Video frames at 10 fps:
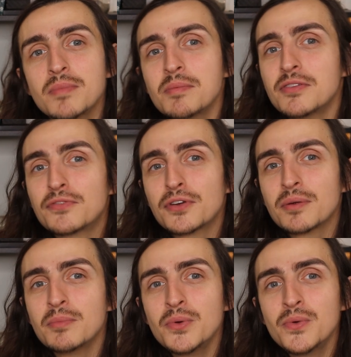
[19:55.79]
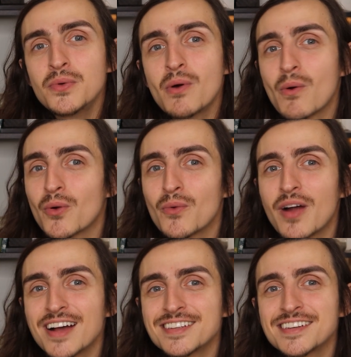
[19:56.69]
maybe for your moon or
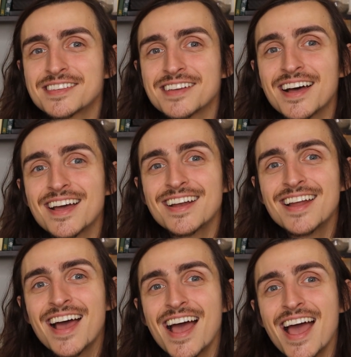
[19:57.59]
rising sign.